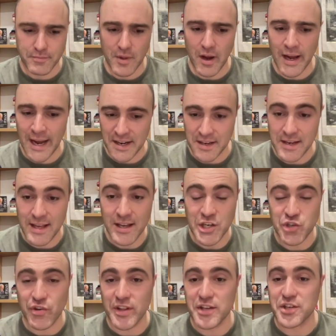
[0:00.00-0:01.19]
I had a knee
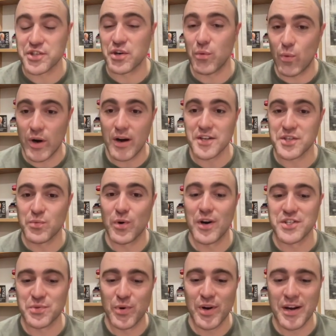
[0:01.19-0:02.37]
injury that just got worse and worse
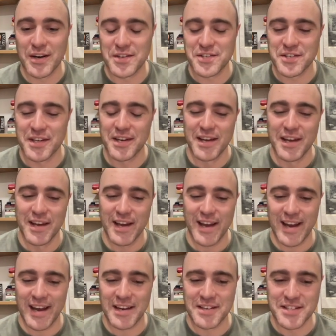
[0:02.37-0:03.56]
and worse.
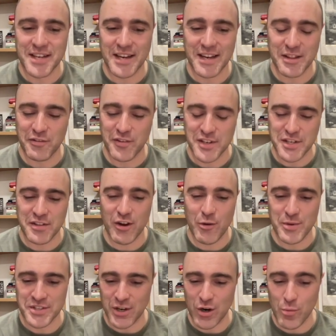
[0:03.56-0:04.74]
And the
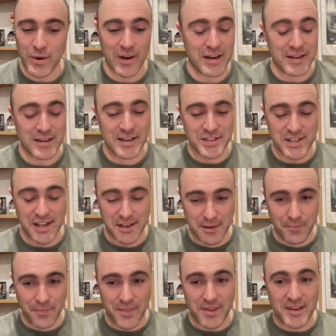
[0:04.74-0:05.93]
physiotherapist told me, like, she said,
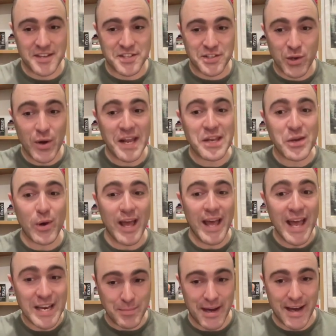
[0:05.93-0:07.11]
it's not in your
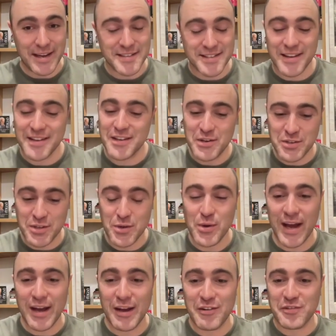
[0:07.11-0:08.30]
head, Max. Like, you do
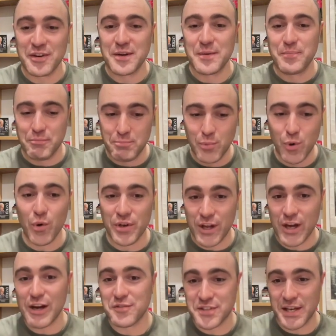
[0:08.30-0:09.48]
have more
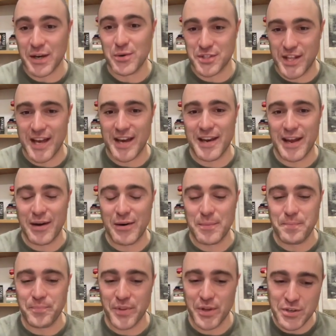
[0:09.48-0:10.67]
nerve cells there now.
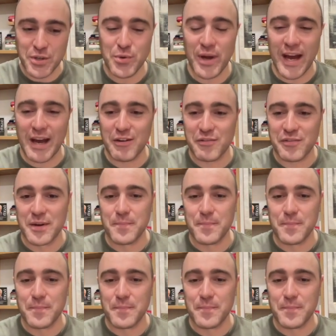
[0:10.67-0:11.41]
You do have